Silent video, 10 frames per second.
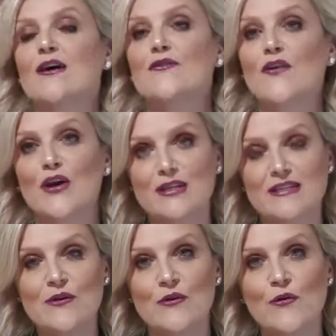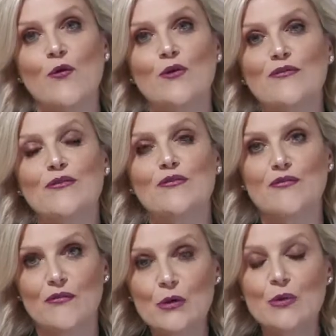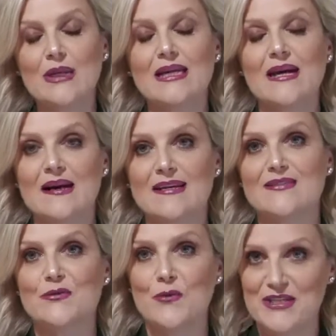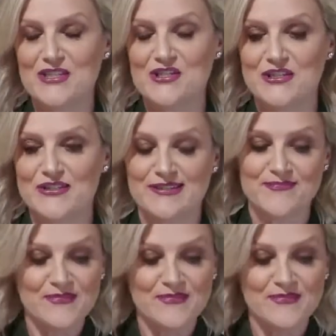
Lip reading: focusing on all of your frequently asked questions.